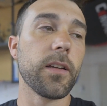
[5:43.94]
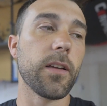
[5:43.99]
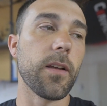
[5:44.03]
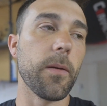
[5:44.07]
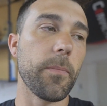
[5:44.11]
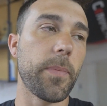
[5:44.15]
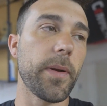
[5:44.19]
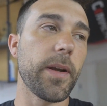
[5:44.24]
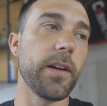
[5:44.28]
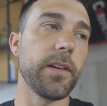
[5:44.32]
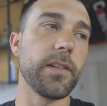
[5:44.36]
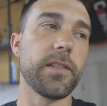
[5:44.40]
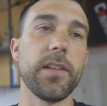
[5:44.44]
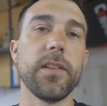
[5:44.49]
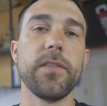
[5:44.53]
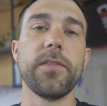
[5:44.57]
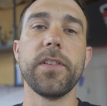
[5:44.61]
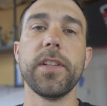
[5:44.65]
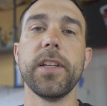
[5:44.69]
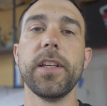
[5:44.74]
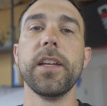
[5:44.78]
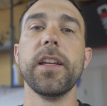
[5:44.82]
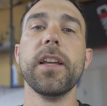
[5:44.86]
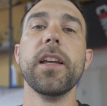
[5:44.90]

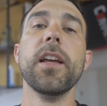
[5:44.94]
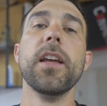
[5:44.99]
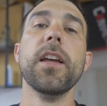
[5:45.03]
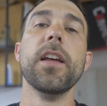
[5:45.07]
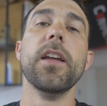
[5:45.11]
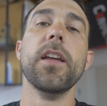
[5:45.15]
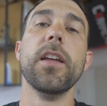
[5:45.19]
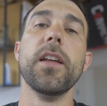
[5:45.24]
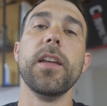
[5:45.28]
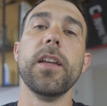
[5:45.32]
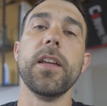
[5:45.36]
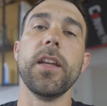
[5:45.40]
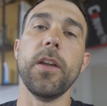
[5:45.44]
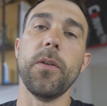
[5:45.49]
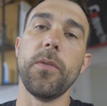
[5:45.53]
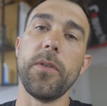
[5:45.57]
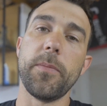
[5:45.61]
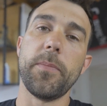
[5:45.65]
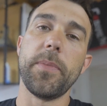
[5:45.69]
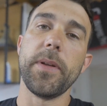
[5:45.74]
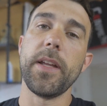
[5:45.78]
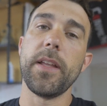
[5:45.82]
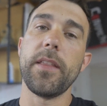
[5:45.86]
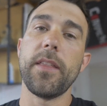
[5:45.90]
comparatively, it
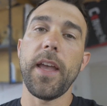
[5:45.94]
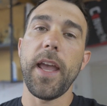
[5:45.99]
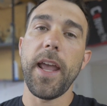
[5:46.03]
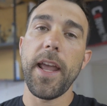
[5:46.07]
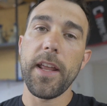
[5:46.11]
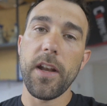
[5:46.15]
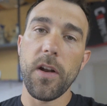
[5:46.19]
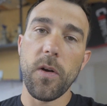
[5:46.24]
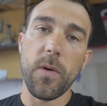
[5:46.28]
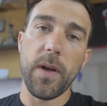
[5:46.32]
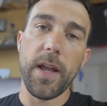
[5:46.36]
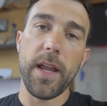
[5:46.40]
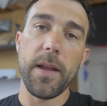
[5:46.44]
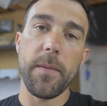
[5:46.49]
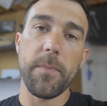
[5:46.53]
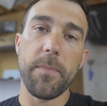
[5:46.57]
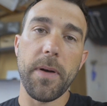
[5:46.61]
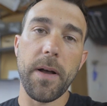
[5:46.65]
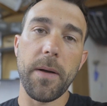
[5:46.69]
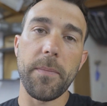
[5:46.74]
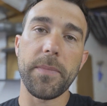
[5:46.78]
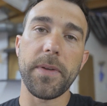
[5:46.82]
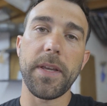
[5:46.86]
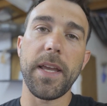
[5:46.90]
would be the
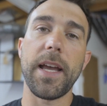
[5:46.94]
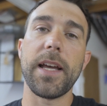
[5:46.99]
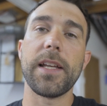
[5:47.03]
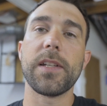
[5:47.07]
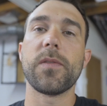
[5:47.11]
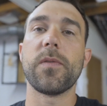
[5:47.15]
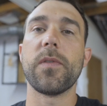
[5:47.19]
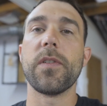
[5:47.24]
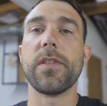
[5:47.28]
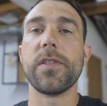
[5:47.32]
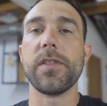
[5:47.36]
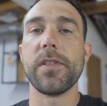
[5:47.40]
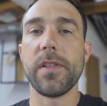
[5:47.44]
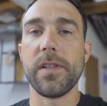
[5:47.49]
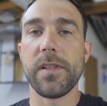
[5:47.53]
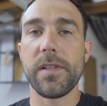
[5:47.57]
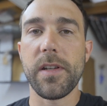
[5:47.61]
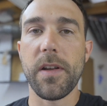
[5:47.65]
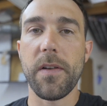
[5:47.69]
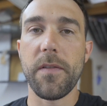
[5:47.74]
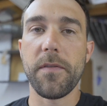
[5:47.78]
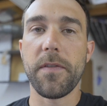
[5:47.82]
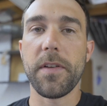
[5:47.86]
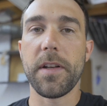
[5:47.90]
808 pump gas versus the
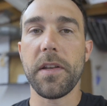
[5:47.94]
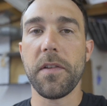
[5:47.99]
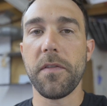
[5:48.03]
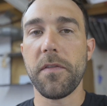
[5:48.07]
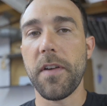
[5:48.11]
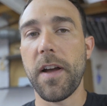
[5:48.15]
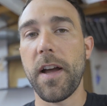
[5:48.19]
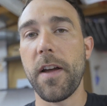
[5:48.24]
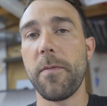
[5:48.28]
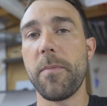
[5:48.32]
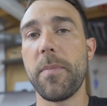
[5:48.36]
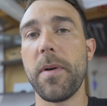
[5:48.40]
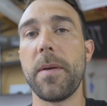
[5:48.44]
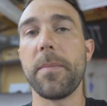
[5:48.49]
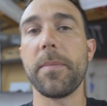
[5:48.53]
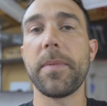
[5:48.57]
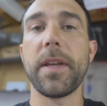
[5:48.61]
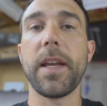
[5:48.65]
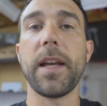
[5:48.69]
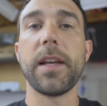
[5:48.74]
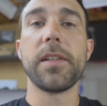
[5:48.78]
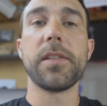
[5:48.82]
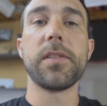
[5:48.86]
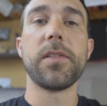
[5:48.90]
755
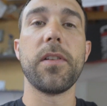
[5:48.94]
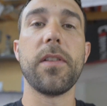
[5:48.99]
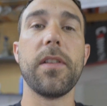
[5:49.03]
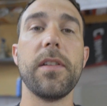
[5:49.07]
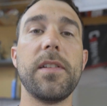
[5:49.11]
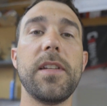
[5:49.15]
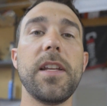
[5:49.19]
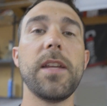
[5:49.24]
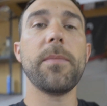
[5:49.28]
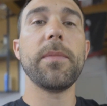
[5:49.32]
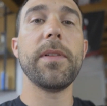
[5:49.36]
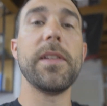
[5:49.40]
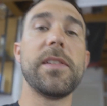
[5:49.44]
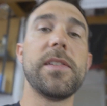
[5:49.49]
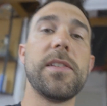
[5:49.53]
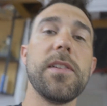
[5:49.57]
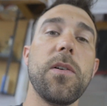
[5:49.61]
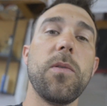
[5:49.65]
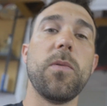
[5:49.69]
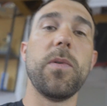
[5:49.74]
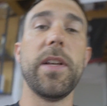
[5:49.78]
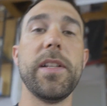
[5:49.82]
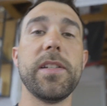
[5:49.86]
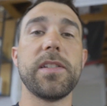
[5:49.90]
pump gas. So the Demon
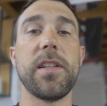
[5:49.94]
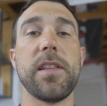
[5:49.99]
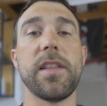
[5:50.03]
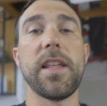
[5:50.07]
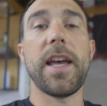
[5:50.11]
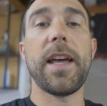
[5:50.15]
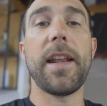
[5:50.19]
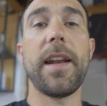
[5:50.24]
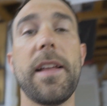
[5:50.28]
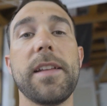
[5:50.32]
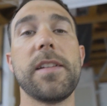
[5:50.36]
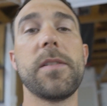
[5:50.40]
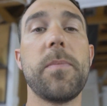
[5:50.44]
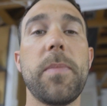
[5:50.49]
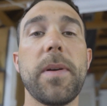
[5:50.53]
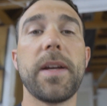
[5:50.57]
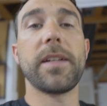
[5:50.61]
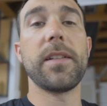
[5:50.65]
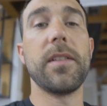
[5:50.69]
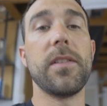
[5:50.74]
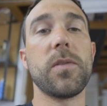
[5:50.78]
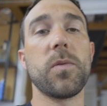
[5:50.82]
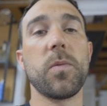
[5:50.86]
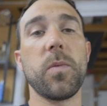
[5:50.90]
still wins in that
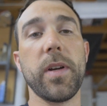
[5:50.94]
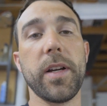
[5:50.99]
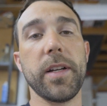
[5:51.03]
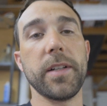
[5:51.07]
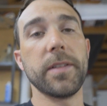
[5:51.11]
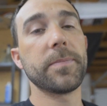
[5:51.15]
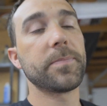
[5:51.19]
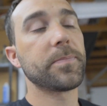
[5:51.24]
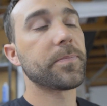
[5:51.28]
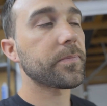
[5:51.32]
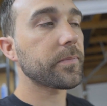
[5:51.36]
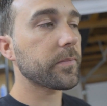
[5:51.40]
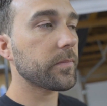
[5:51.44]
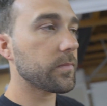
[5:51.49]
aspect as well.